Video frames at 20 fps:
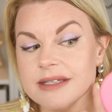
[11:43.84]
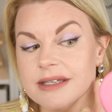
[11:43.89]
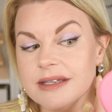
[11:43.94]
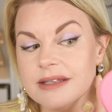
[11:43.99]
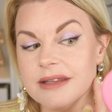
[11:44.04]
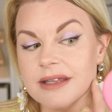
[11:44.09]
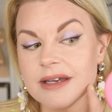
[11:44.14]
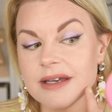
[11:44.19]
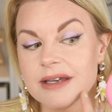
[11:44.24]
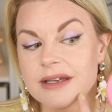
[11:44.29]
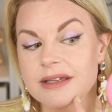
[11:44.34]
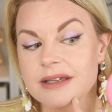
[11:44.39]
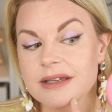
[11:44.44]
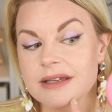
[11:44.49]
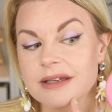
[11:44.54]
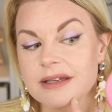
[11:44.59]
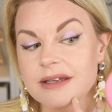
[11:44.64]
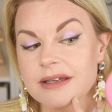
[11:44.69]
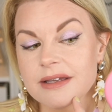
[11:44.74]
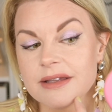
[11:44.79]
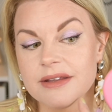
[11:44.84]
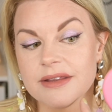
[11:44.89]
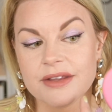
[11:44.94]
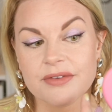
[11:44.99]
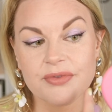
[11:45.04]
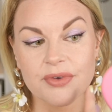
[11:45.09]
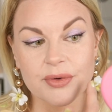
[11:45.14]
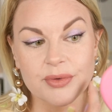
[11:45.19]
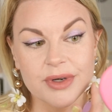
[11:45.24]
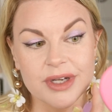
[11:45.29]
the
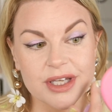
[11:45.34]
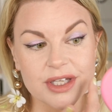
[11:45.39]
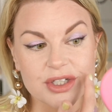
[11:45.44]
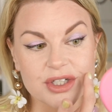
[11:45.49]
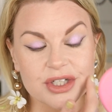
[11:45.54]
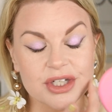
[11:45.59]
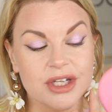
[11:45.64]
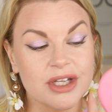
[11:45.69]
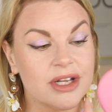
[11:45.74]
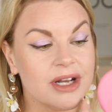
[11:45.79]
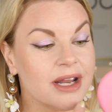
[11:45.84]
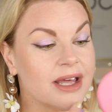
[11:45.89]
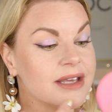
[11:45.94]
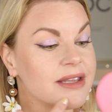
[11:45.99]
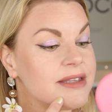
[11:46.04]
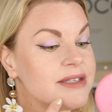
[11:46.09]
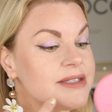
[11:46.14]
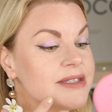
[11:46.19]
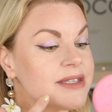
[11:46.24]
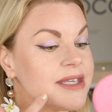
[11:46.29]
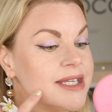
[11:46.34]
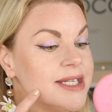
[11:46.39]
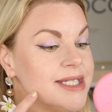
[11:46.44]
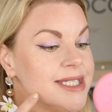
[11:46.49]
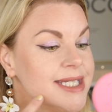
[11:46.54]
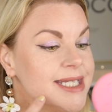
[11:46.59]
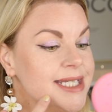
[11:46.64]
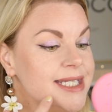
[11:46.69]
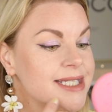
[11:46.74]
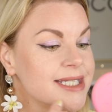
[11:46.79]
foundation, like the skin
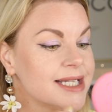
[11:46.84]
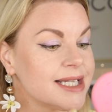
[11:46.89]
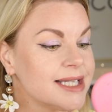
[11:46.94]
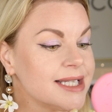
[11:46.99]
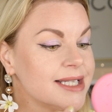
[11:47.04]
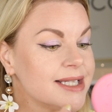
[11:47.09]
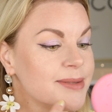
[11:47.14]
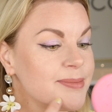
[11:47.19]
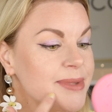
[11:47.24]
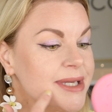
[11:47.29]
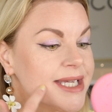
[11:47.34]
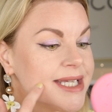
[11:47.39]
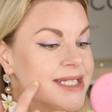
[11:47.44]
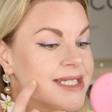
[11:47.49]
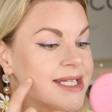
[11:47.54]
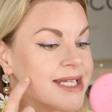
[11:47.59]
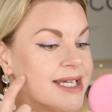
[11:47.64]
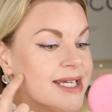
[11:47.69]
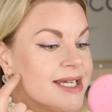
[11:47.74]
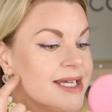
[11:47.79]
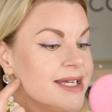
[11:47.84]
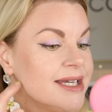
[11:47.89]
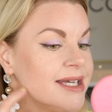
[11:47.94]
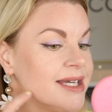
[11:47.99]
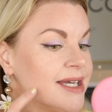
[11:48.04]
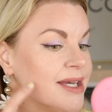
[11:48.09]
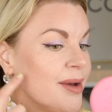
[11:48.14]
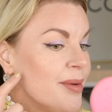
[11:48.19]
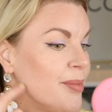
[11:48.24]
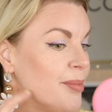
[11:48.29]
tint a little bit,
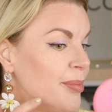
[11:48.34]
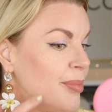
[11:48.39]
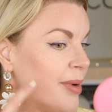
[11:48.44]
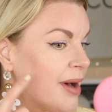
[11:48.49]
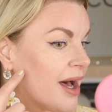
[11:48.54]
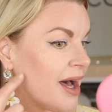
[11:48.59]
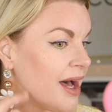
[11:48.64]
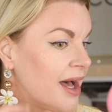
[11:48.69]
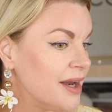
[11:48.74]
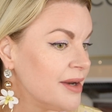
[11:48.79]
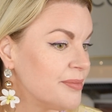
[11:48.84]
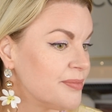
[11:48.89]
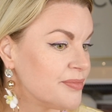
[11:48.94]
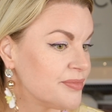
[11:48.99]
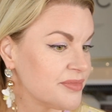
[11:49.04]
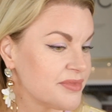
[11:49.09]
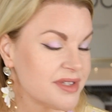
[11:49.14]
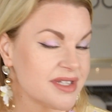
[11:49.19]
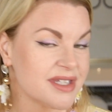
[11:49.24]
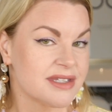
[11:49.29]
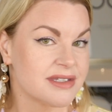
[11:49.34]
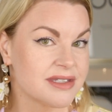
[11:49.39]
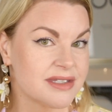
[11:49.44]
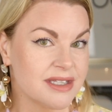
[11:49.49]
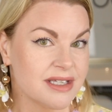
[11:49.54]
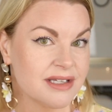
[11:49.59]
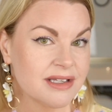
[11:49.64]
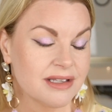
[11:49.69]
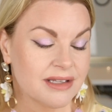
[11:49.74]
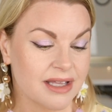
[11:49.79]
but
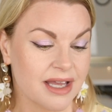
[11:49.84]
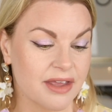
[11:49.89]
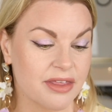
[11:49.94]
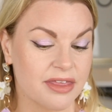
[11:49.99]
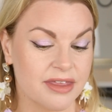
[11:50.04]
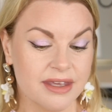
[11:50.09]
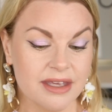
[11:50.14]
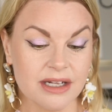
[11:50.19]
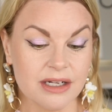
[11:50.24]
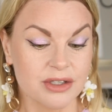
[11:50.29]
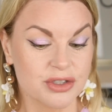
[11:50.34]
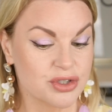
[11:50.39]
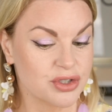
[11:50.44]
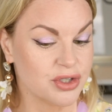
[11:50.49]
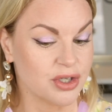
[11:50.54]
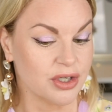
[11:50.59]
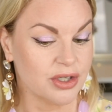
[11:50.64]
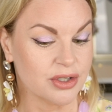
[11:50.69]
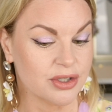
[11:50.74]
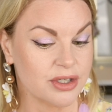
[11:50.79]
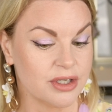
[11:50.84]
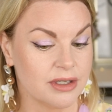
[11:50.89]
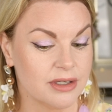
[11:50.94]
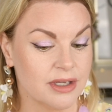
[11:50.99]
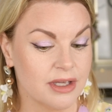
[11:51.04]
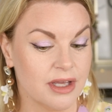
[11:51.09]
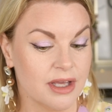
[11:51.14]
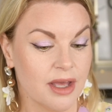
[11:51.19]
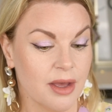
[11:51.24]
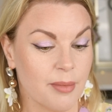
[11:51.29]
still I think it looks good.
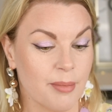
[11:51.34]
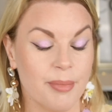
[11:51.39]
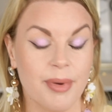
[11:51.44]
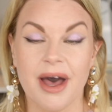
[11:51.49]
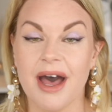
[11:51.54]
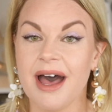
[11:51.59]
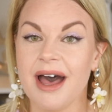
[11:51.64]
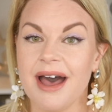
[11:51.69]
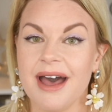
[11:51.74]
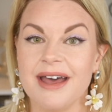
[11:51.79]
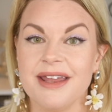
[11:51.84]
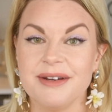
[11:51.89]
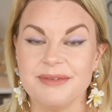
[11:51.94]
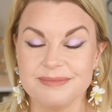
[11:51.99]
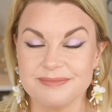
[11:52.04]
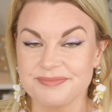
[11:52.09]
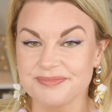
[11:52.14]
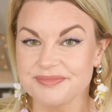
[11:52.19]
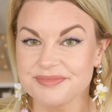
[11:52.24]
But